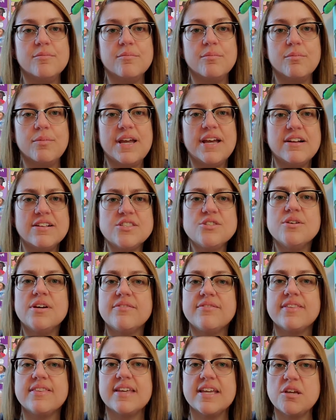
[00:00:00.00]
we also
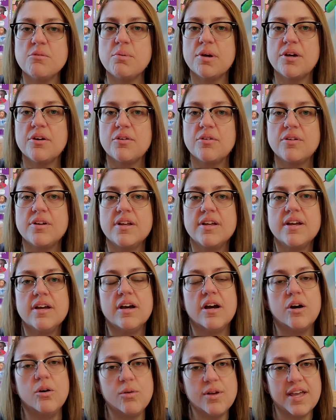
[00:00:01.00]
have to think about,
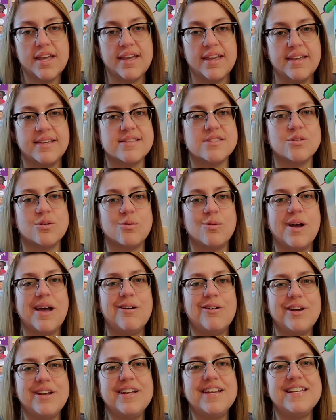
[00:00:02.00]
okay, so
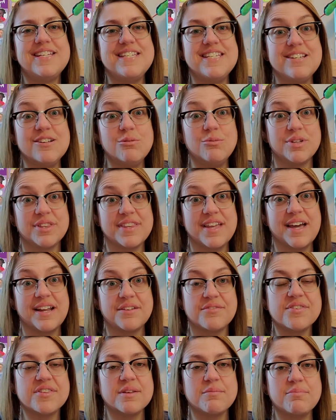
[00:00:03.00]
how can I deal with that
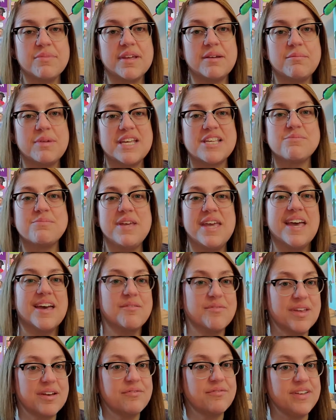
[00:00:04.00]
if something makes me
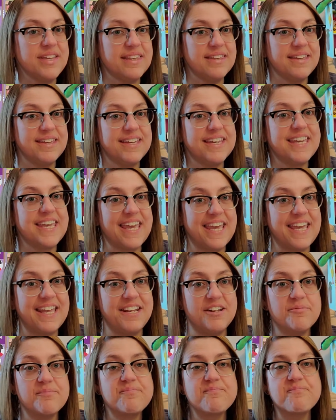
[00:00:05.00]
have that feeling
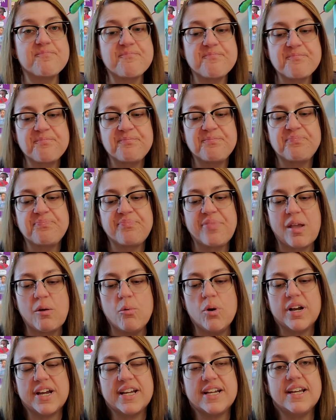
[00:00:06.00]
again?
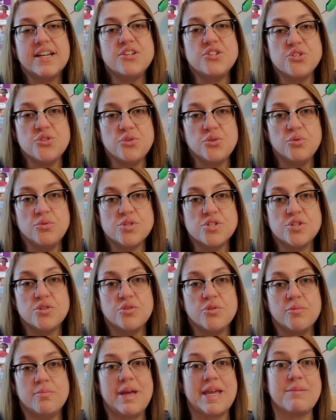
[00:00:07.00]
What can I do
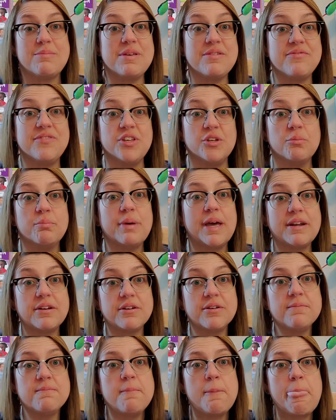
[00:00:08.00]
to make me feel
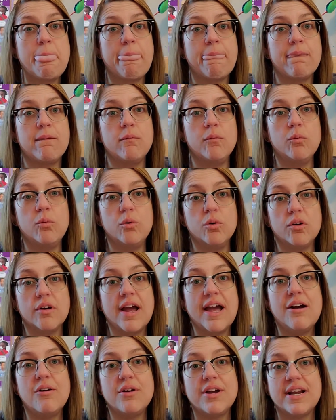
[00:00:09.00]
better? Or
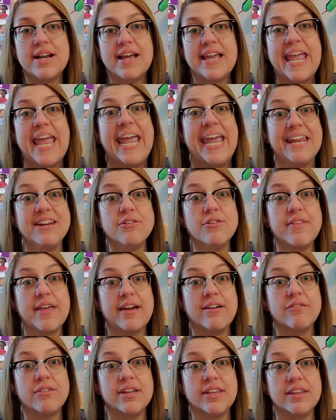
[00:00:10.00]
how can I handle
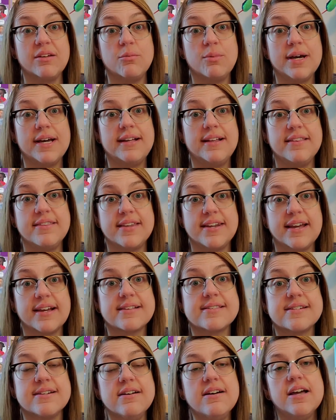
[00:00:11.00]
that really well the
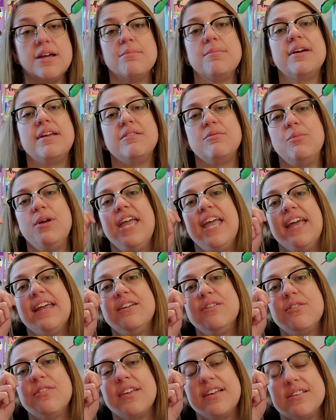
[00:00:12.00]
next time? And we
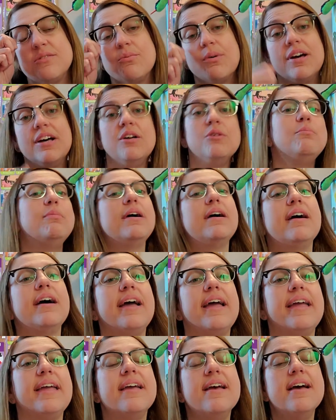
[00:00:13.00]
handle things well
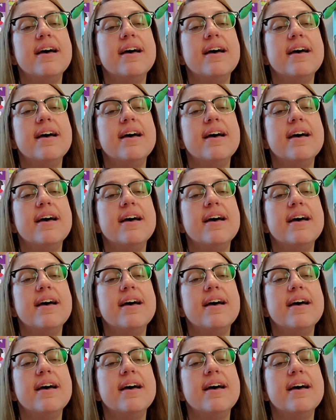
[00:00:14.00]
by,